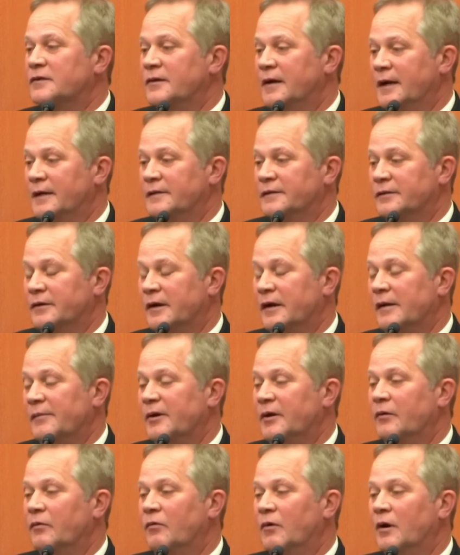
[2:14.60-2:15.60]

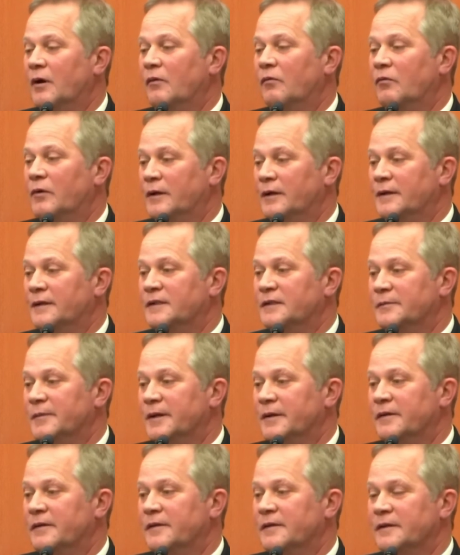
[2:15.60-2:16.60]
transcribing what Whitney
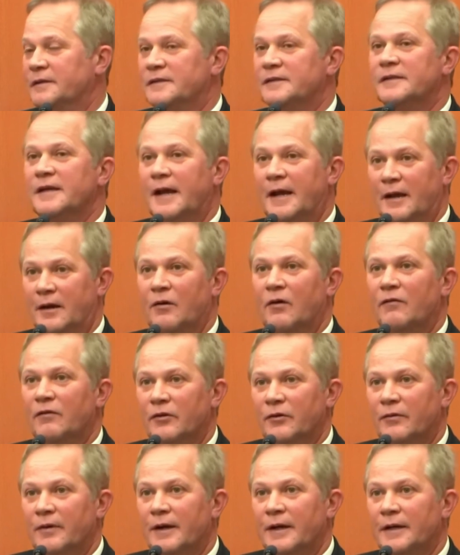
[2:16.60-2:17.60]
Smith is saying
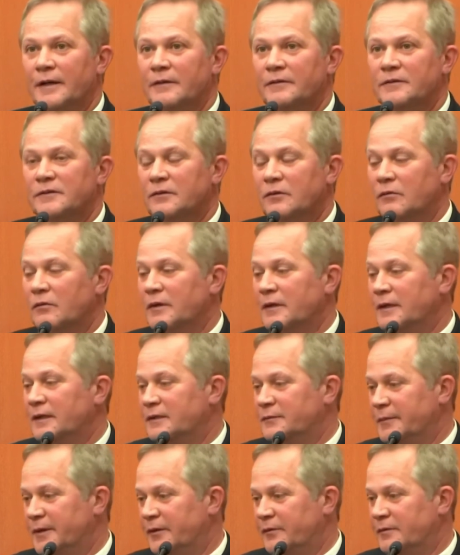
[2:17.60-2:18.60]
over the radio. So Whitney
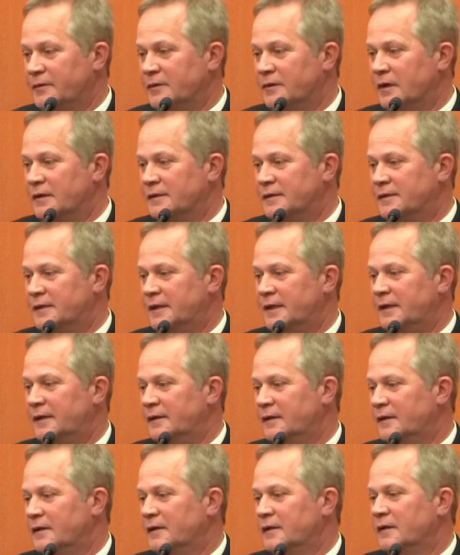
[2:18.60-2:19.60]
Smith was on
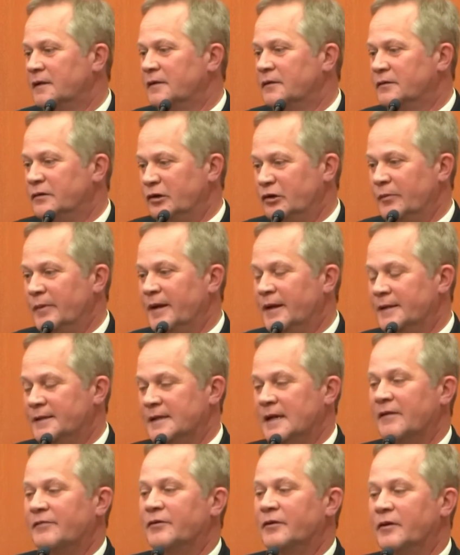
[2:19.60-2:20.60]
scene two
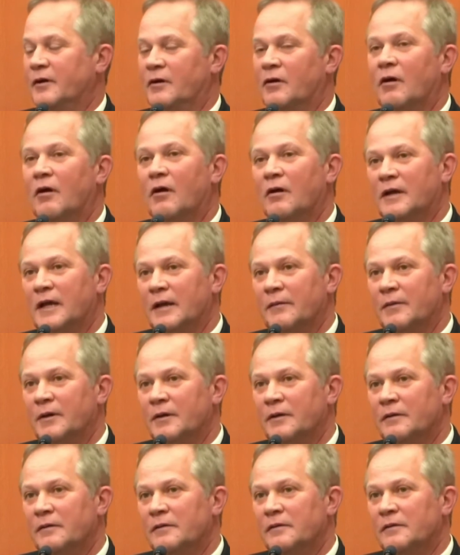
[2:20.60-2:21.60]
minutes after the call came
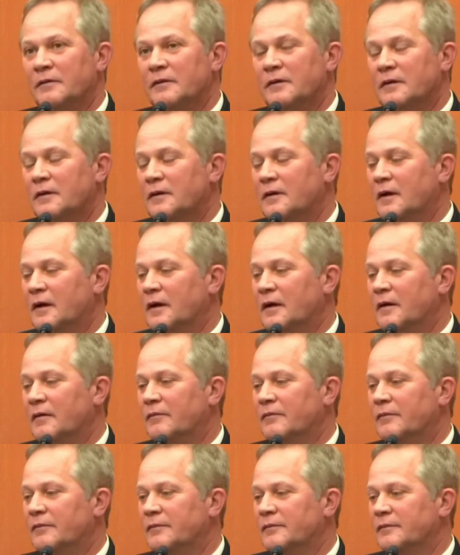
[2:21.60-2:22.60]
in.
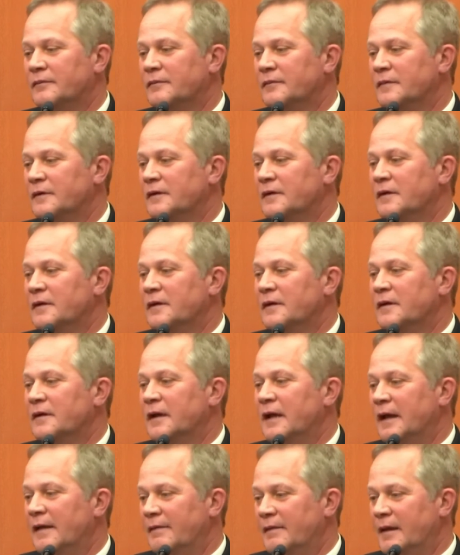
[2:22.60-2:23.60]
Um,
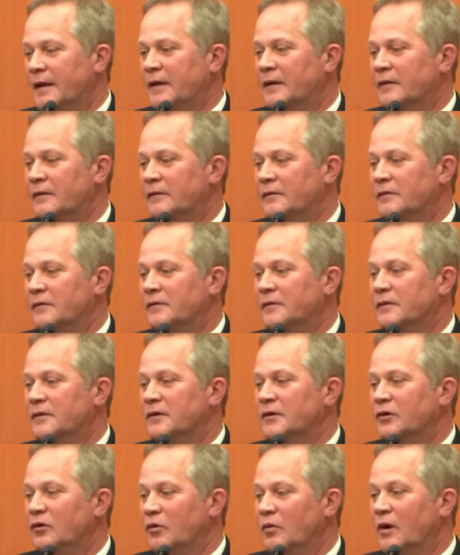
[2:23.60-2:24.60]
and then
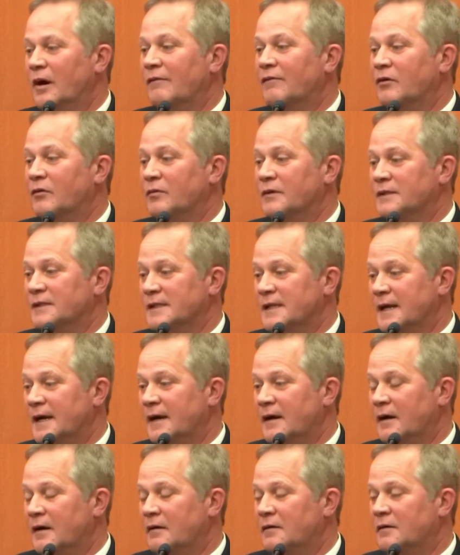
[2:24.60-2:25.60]
whoever was
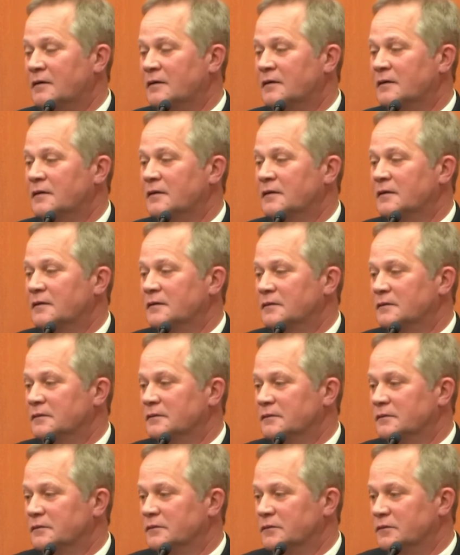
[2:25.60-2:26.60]
there
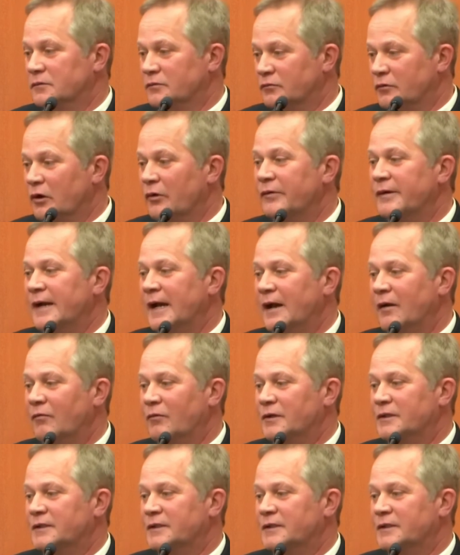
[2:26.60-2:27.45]
wrote down